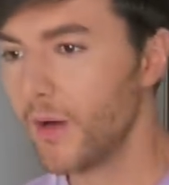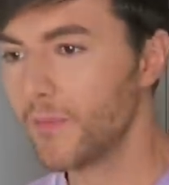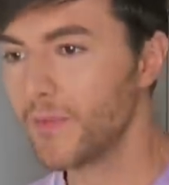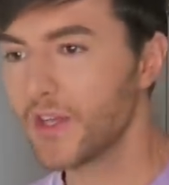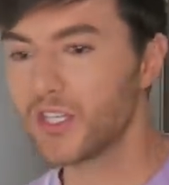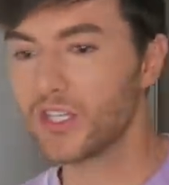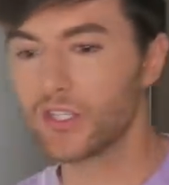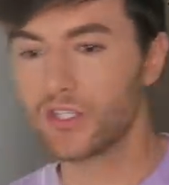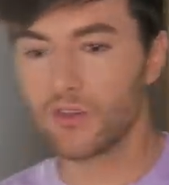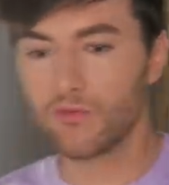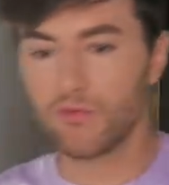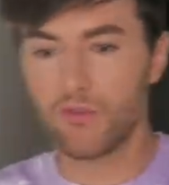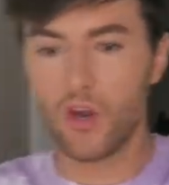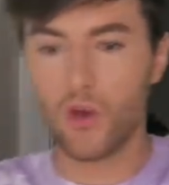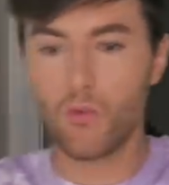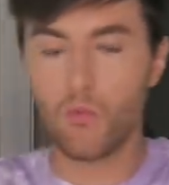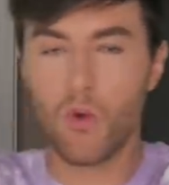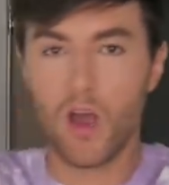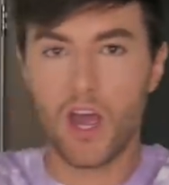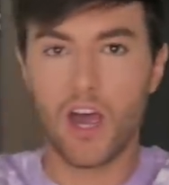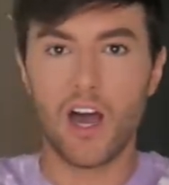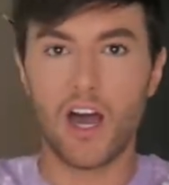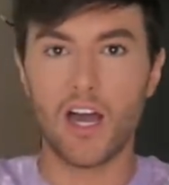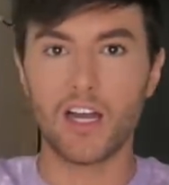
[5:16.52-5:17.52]
This is the room
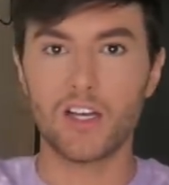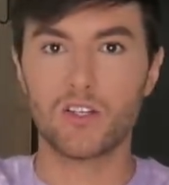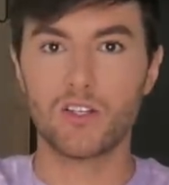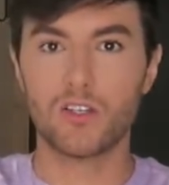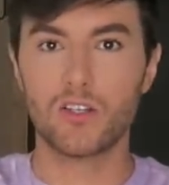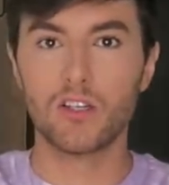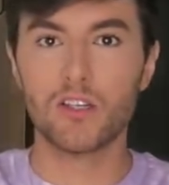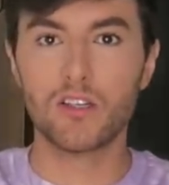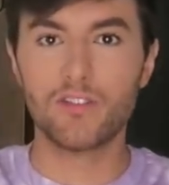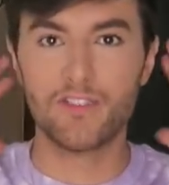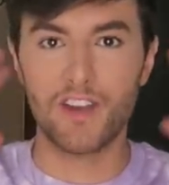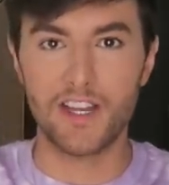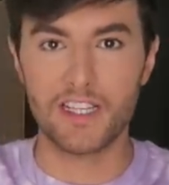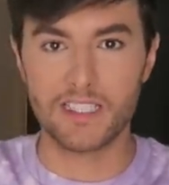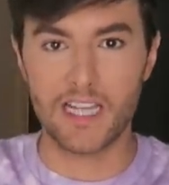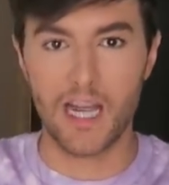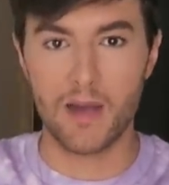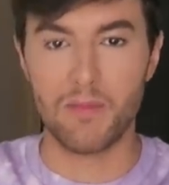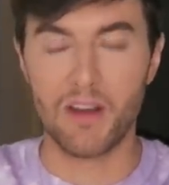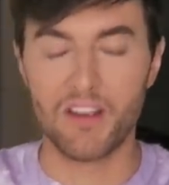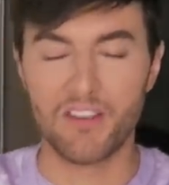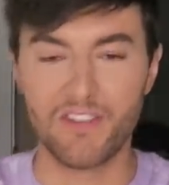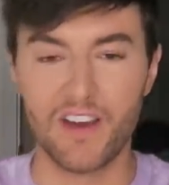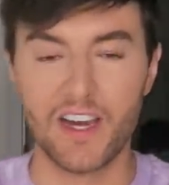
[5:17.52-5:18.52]
where I fake
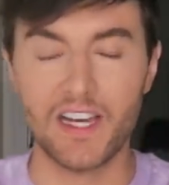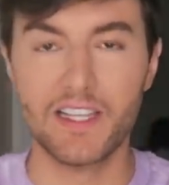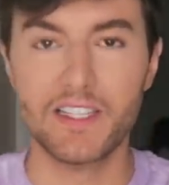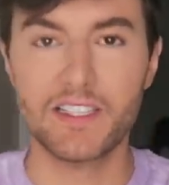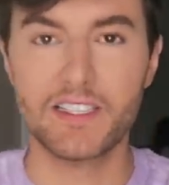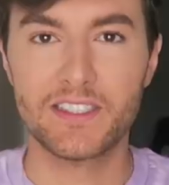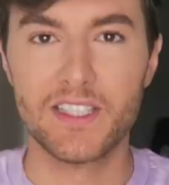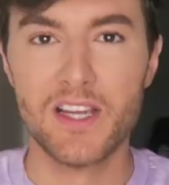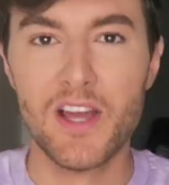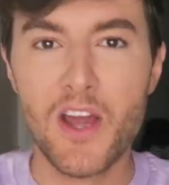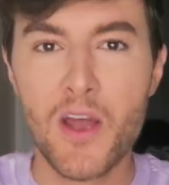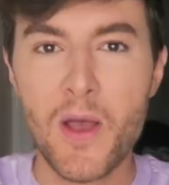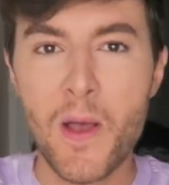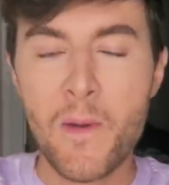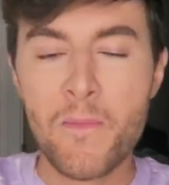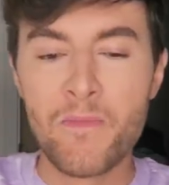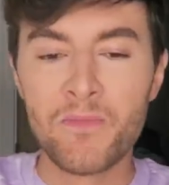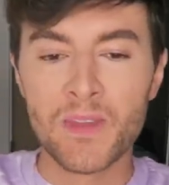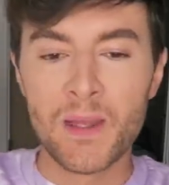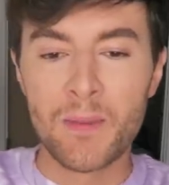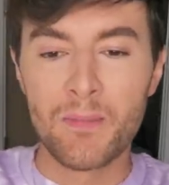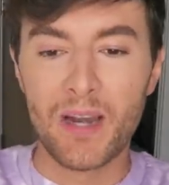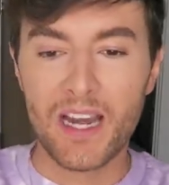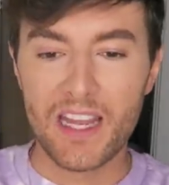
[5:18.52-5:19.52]
tan my face.
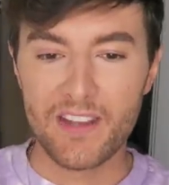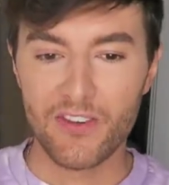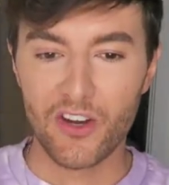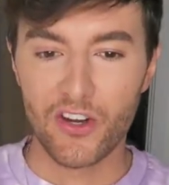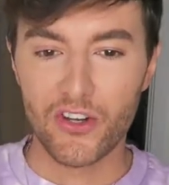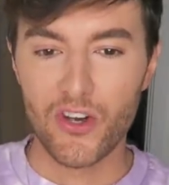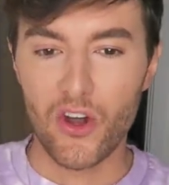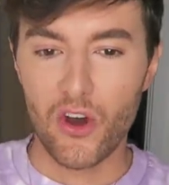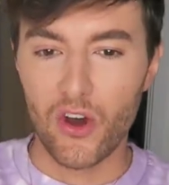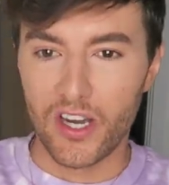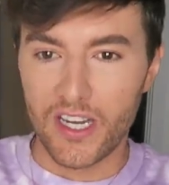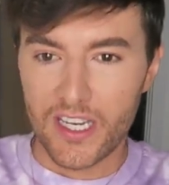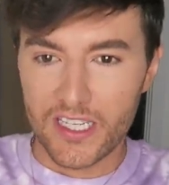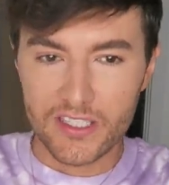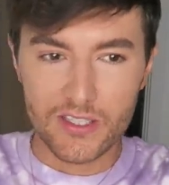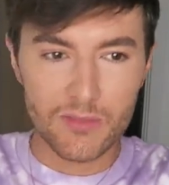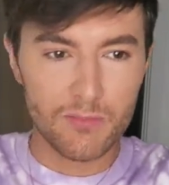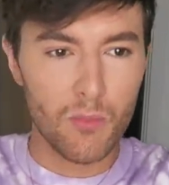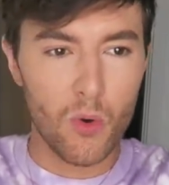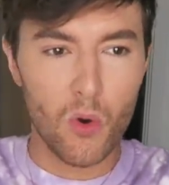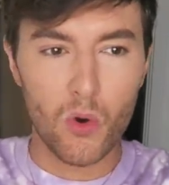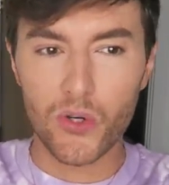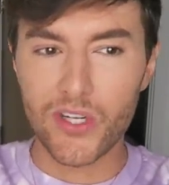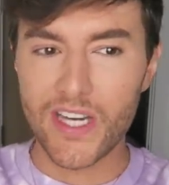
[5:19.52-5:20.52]
Believe it or not, it's
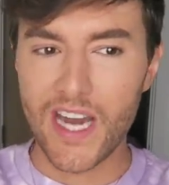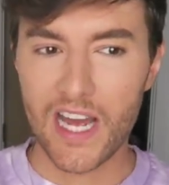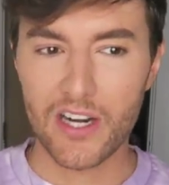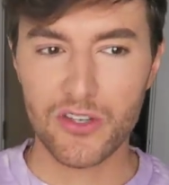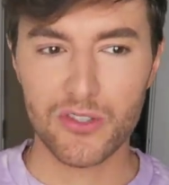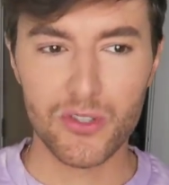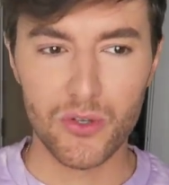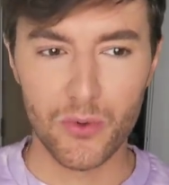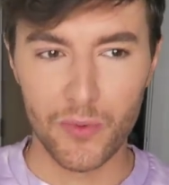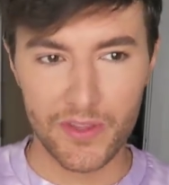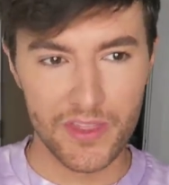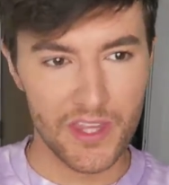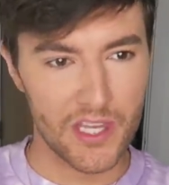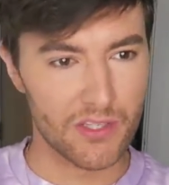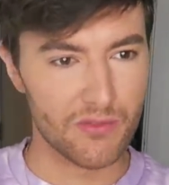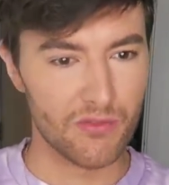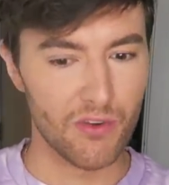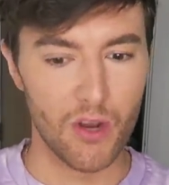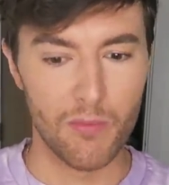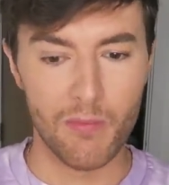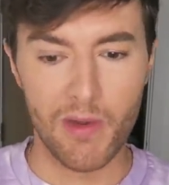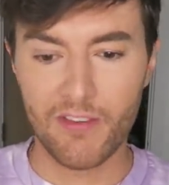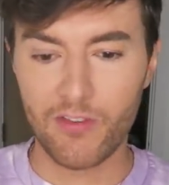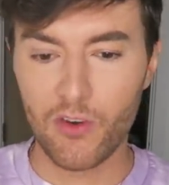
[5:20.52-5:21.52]
more natural in this
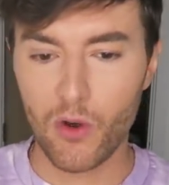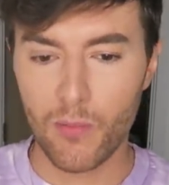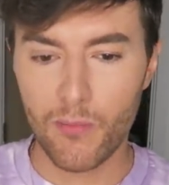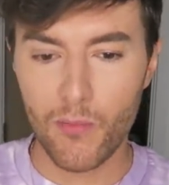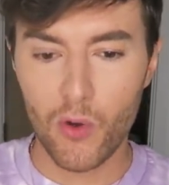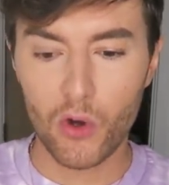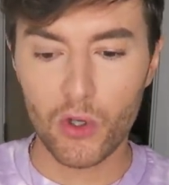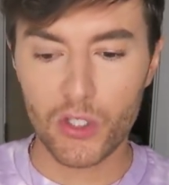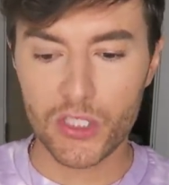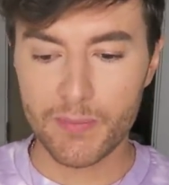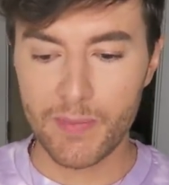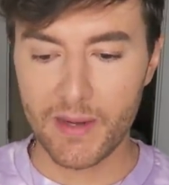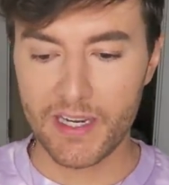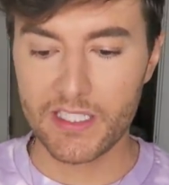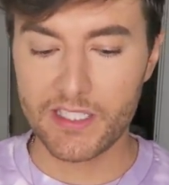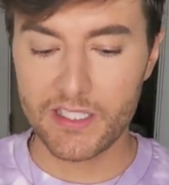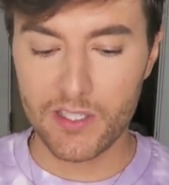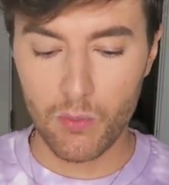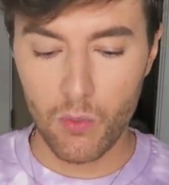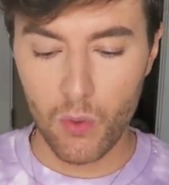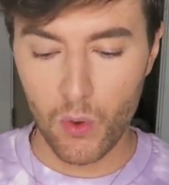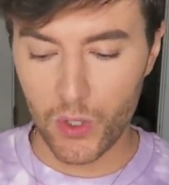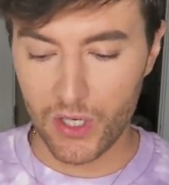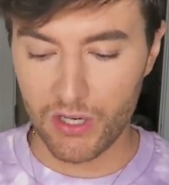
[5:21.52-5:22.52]
room. I've got more space
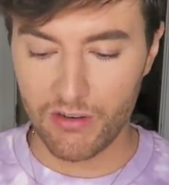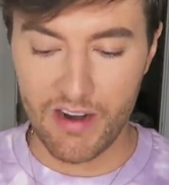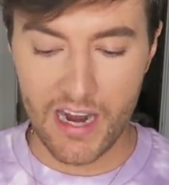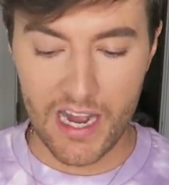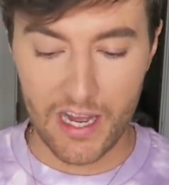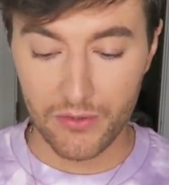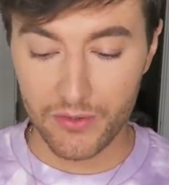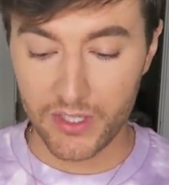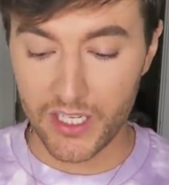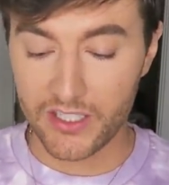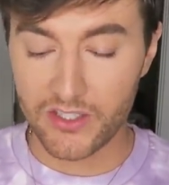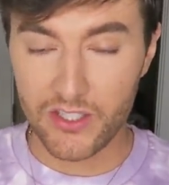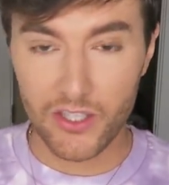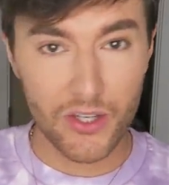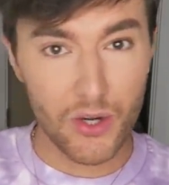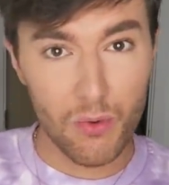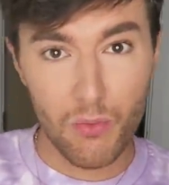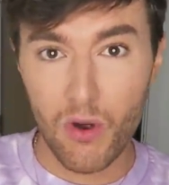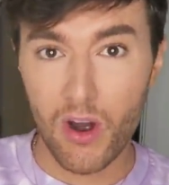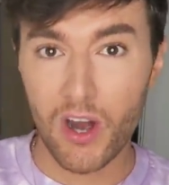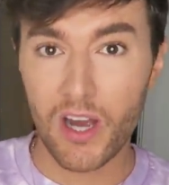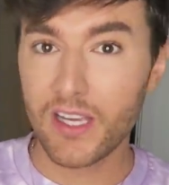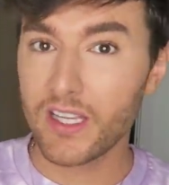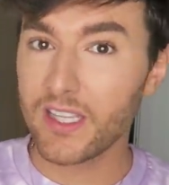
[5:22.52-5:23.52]
to walk around. I don't know
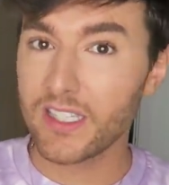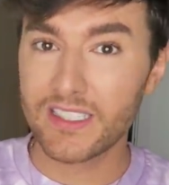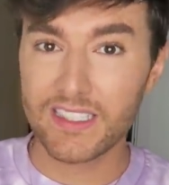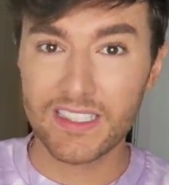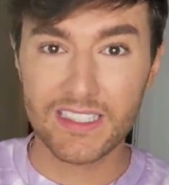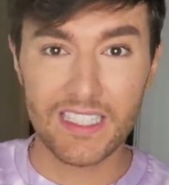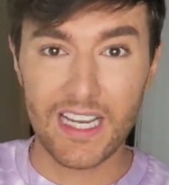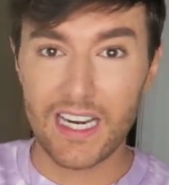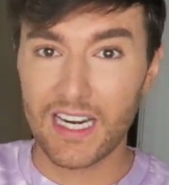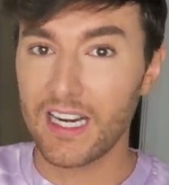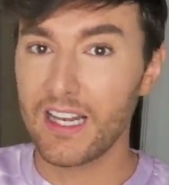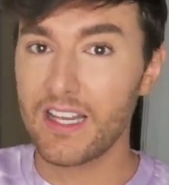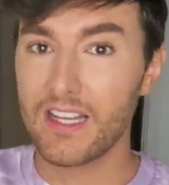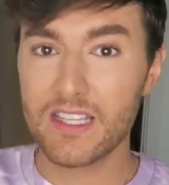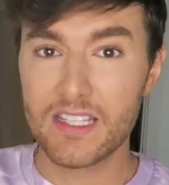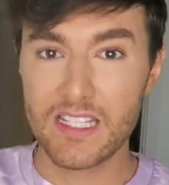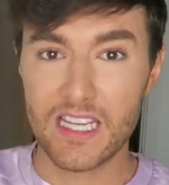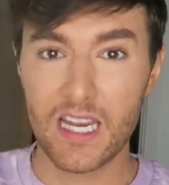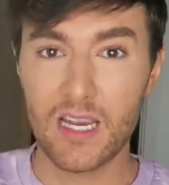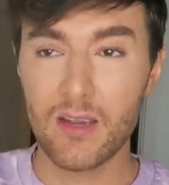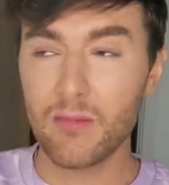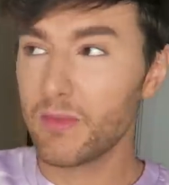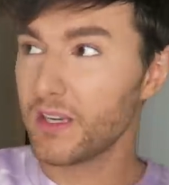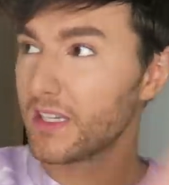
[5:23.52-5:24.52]
why, it's exactly the
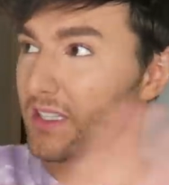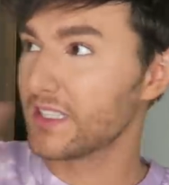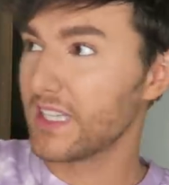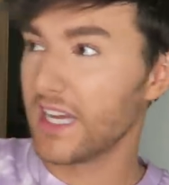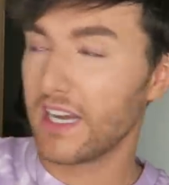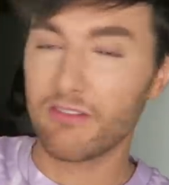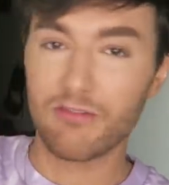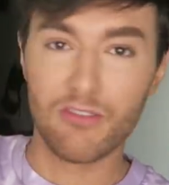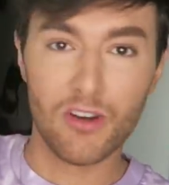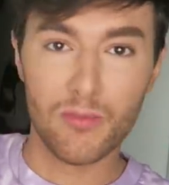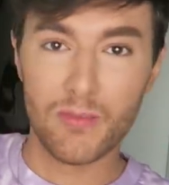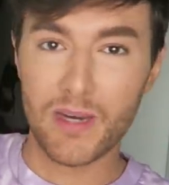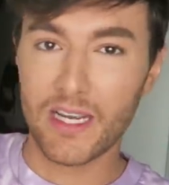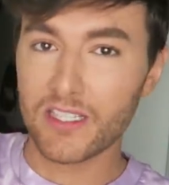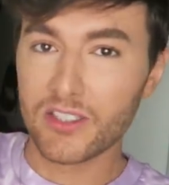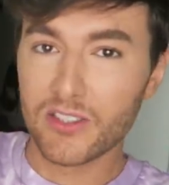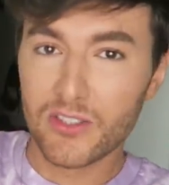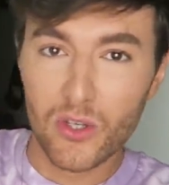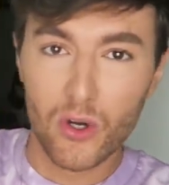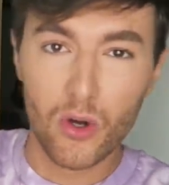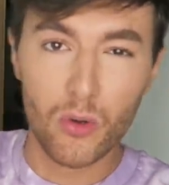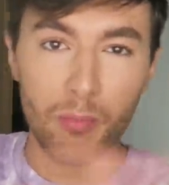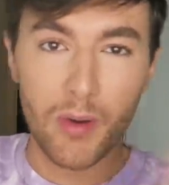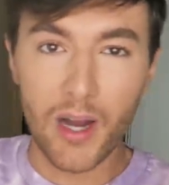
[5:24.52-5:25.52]
same as that room
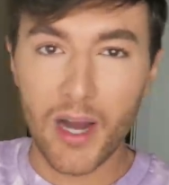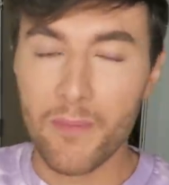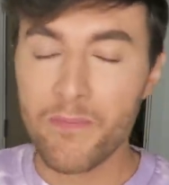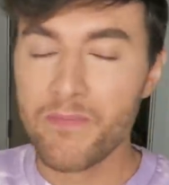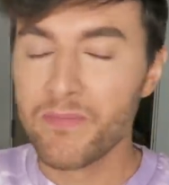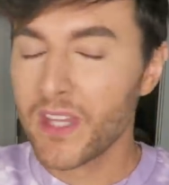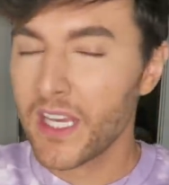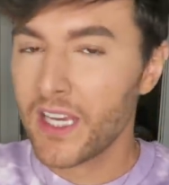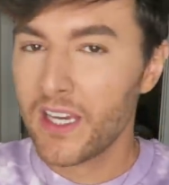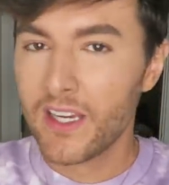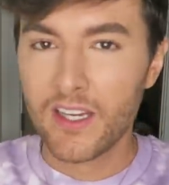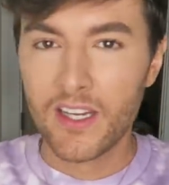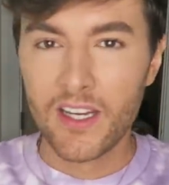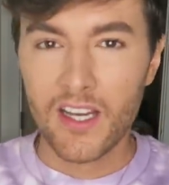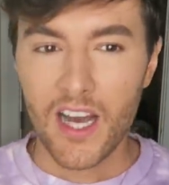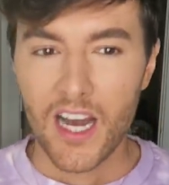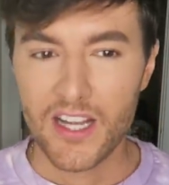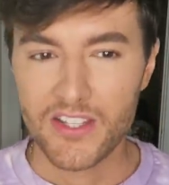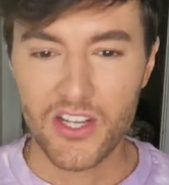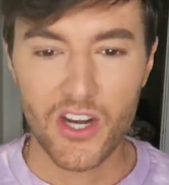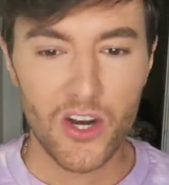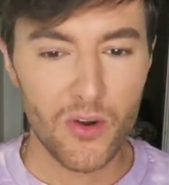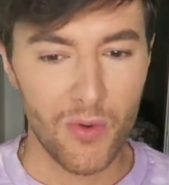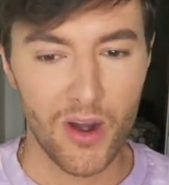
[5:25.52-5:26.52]
next door, but
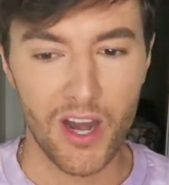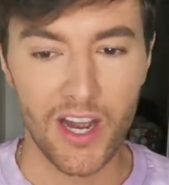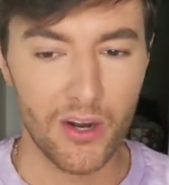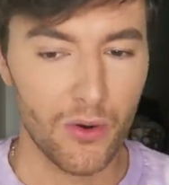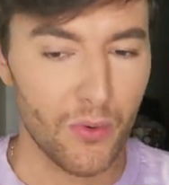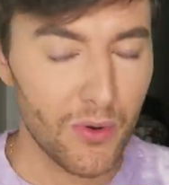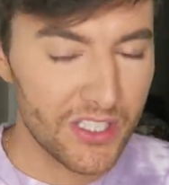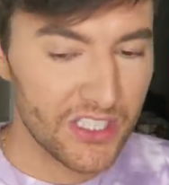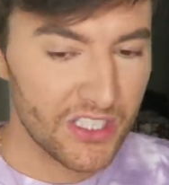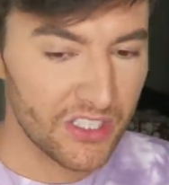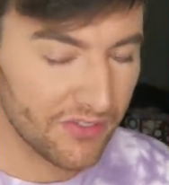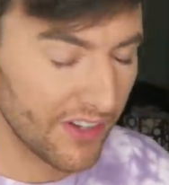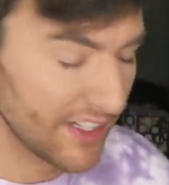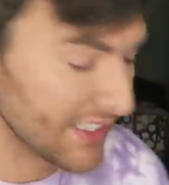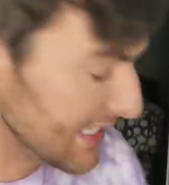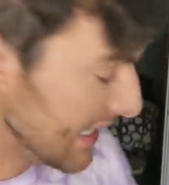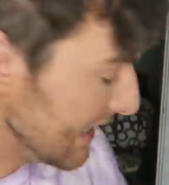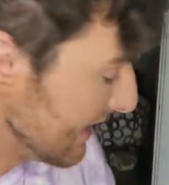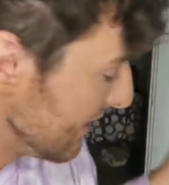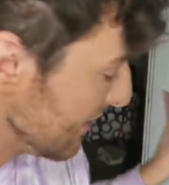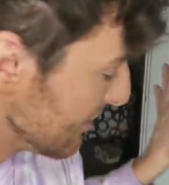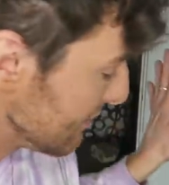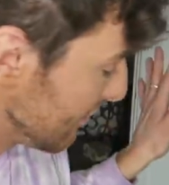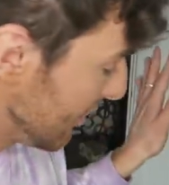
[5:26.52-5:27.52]
I don't know why, I always just fake
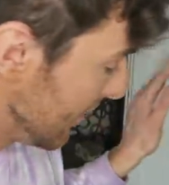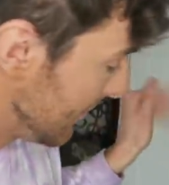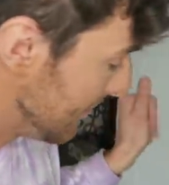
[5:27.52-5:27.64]
tan in this